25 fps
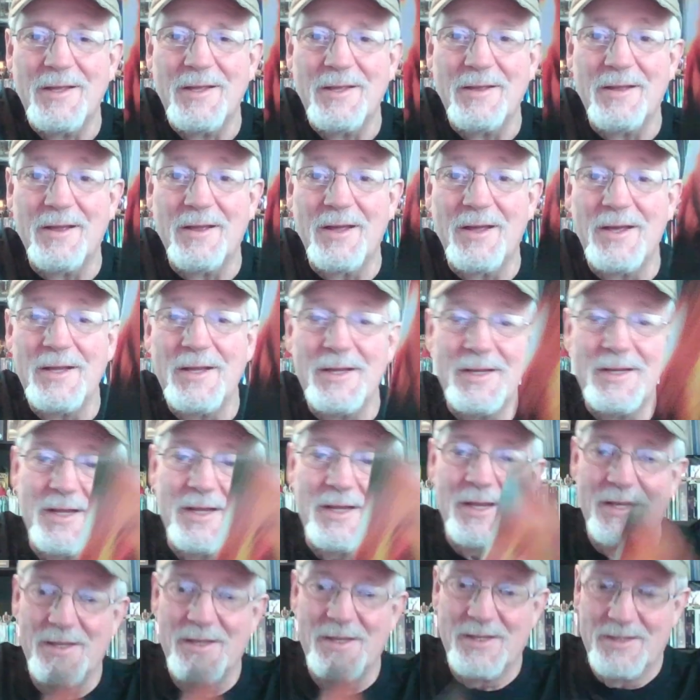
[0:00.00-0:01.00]
Ay,
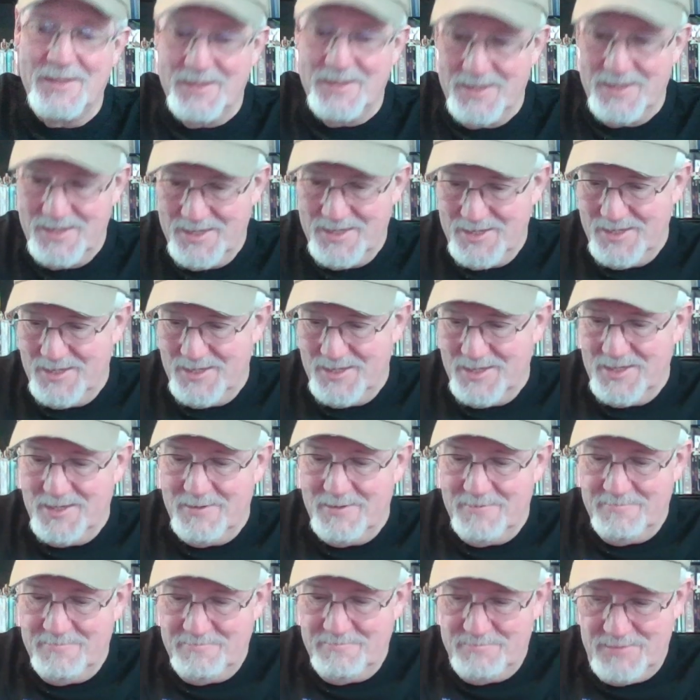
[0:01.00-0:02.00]

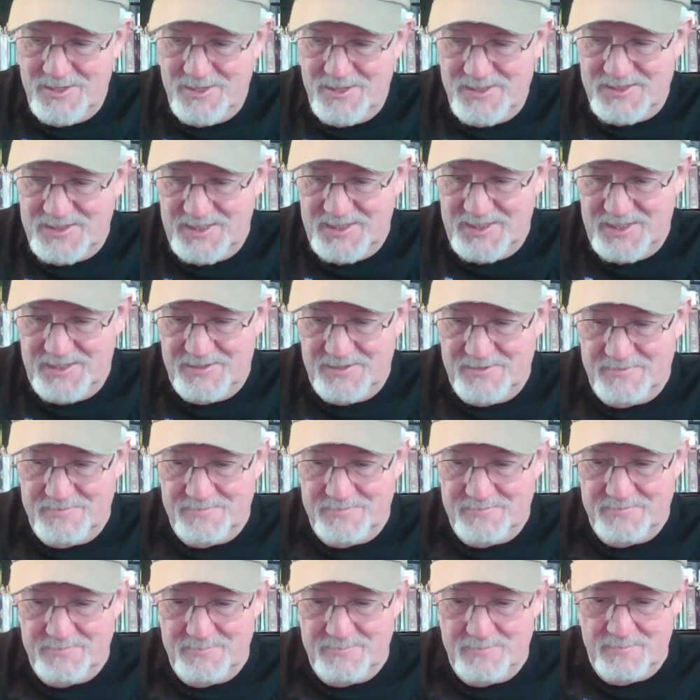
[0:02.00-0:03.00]
mercy.
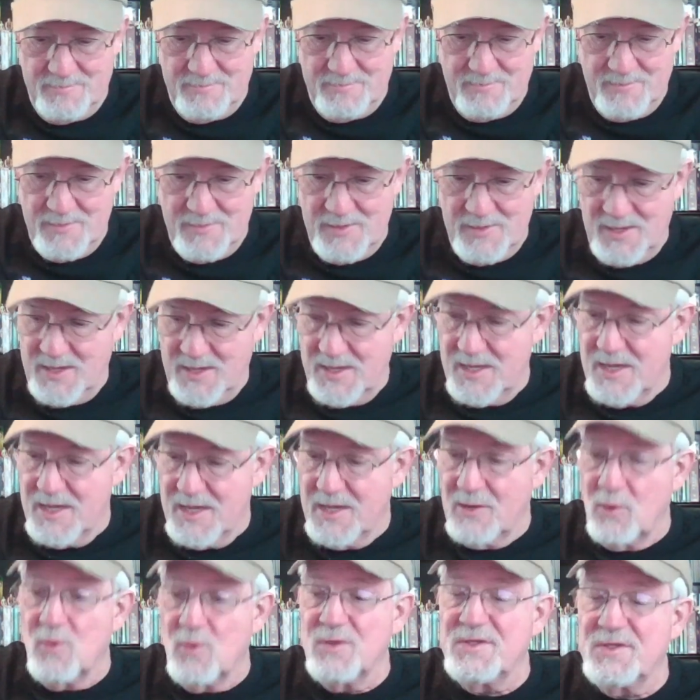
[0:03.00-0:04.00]

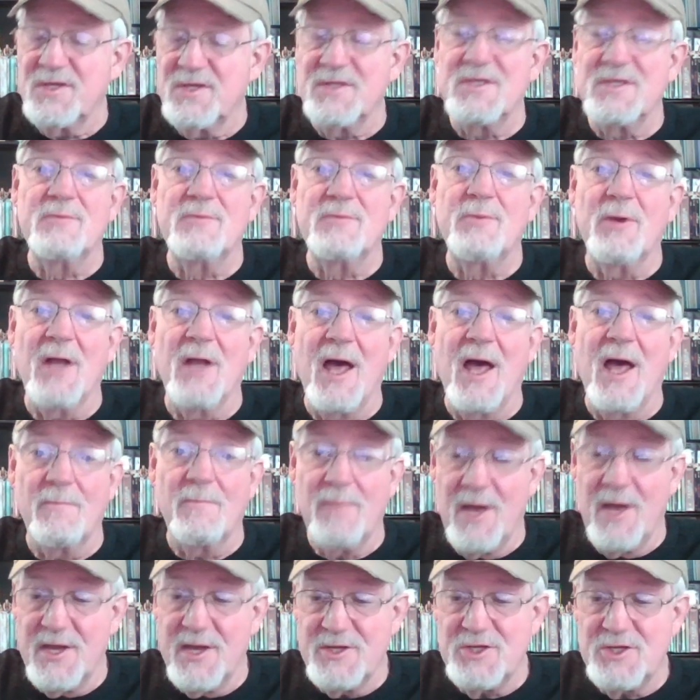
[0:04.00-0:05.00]
Of course, this is put out
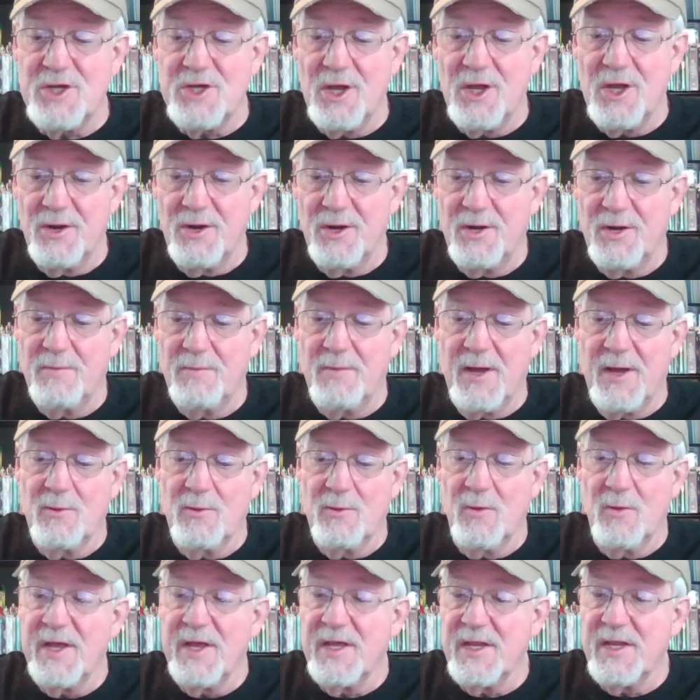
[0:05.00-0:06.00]
by Shudder. By the
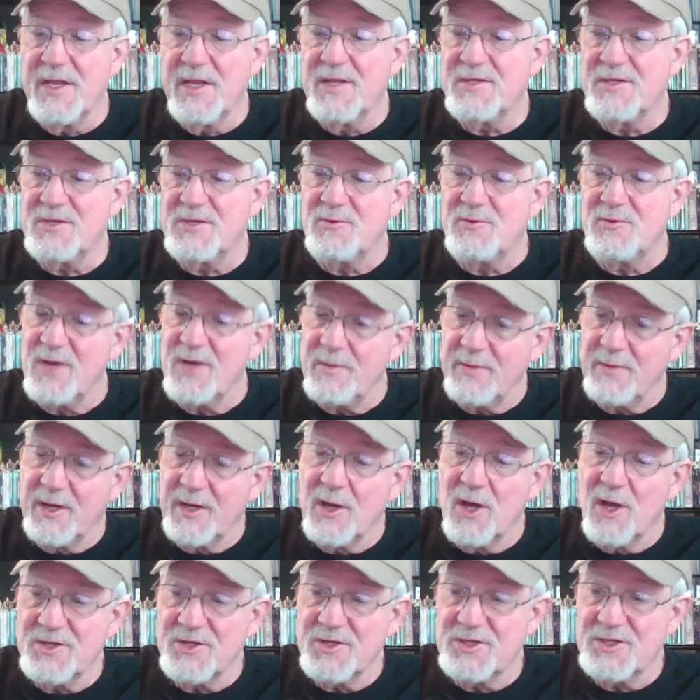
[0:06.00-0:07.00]
way, it is streaming
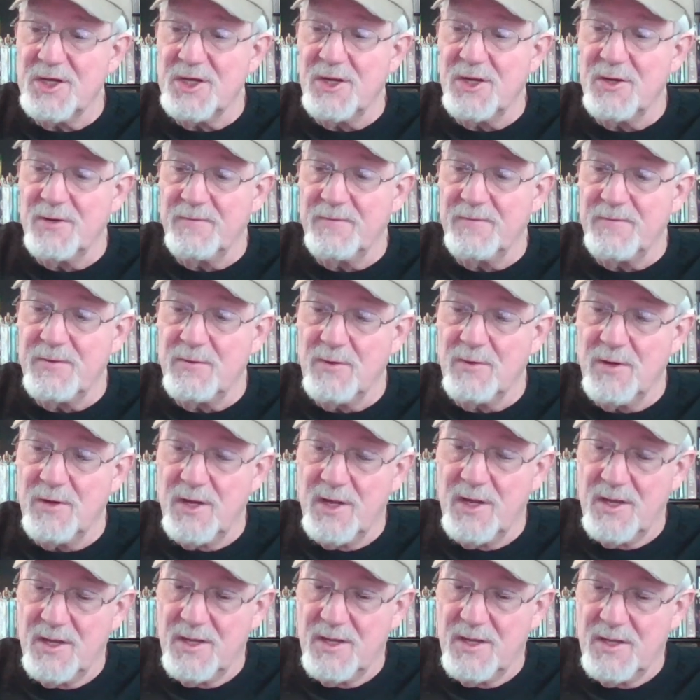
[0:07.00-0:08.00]
on Shudder. If you
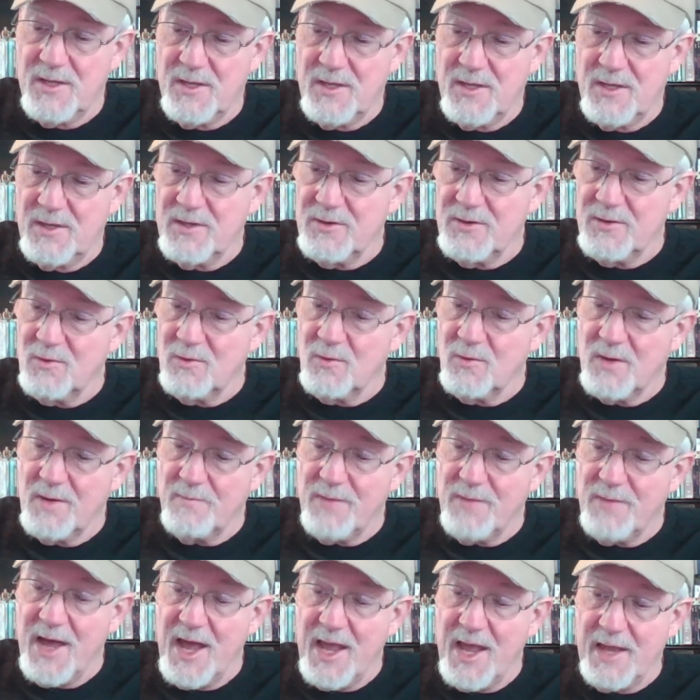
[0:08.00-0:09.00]
don't want to
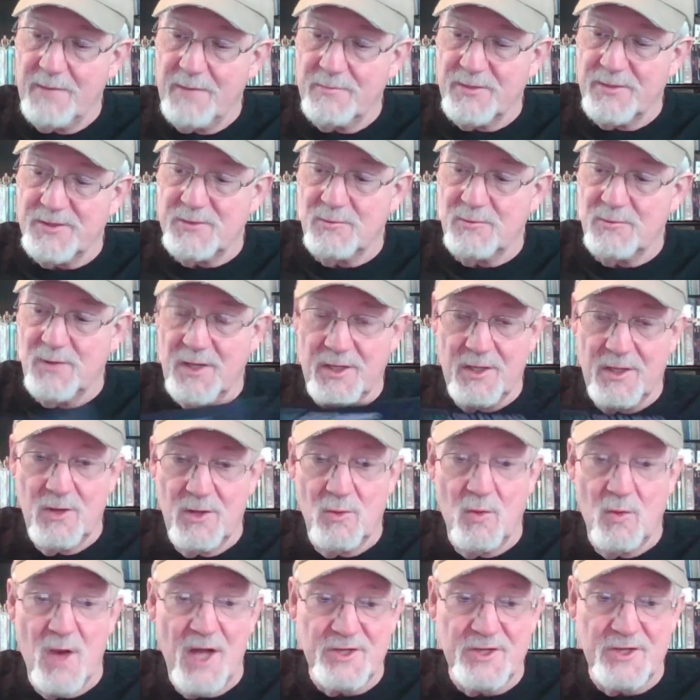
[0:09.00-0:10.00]
buy it, but you want to go
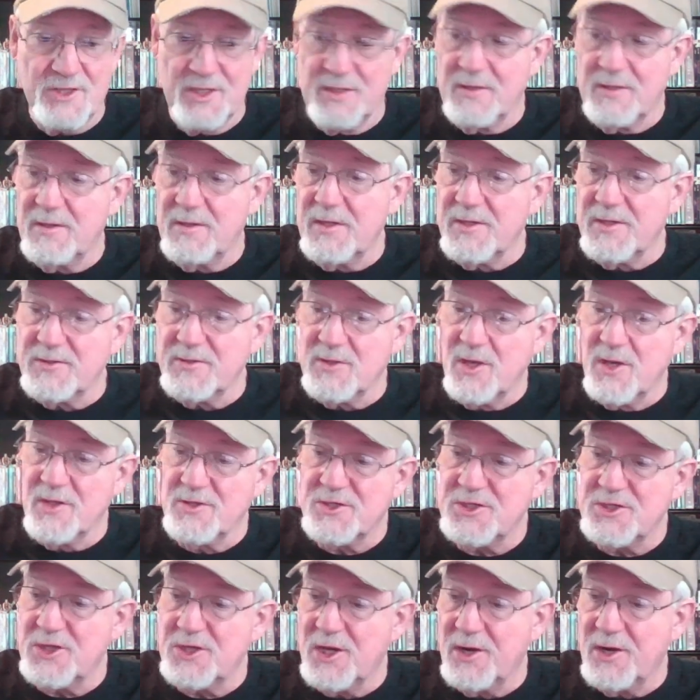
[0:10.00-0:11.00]
watch it, it's on
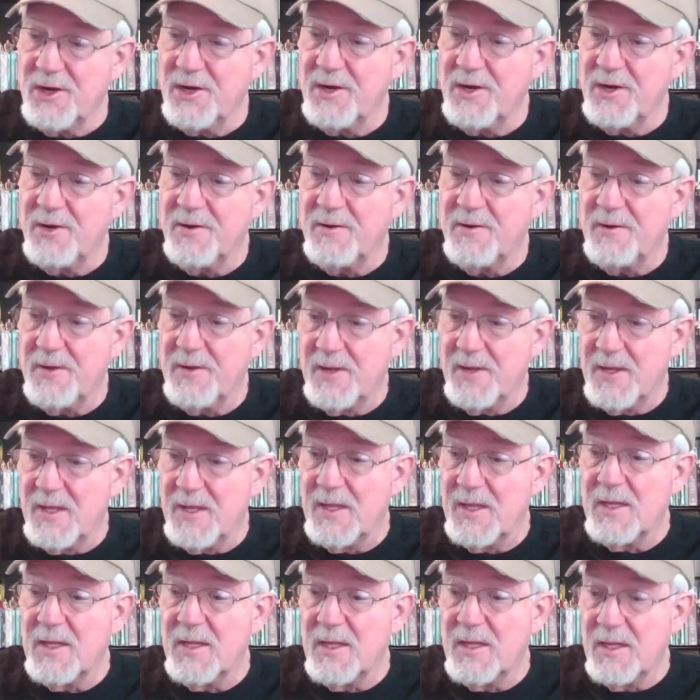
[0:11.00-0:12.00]
Shudder.
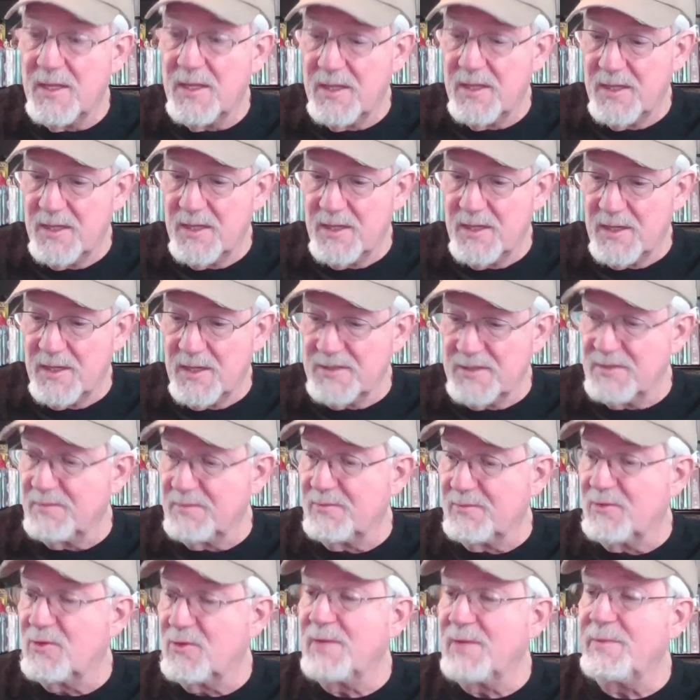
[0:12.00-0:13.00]
Got some
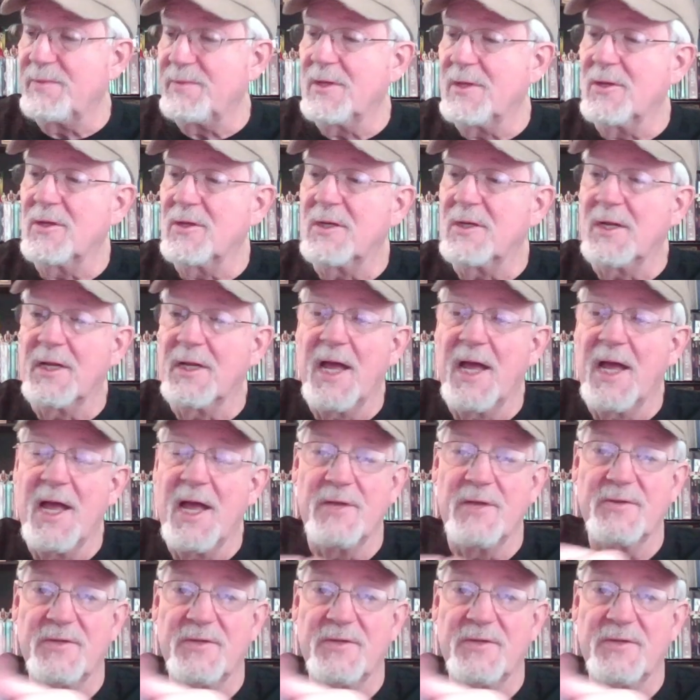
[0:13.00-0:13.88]
creepy looking guys